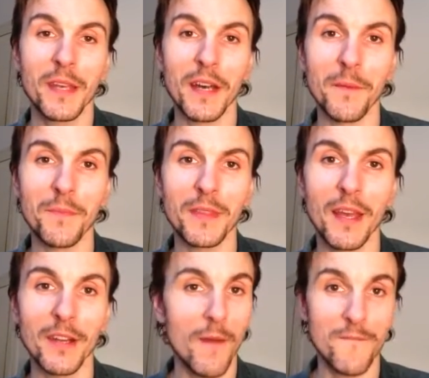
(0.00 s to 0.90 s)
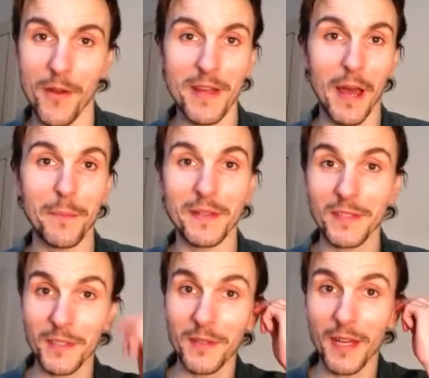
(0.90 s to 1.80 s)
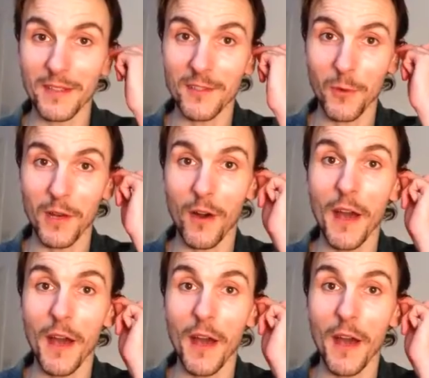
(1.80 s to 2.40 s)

and I'm very happy to do that as well.